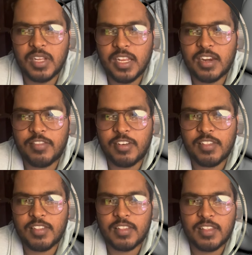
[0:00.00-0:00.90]
need
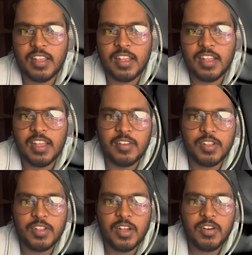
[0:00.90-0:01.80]
references.
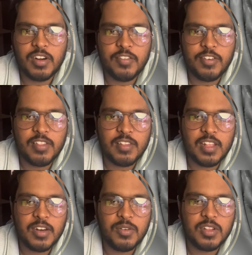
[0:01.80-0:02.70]
Without references,
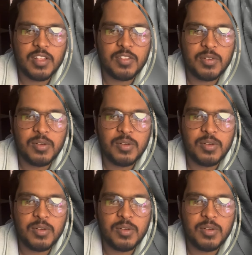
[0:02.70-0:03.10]
I don't think so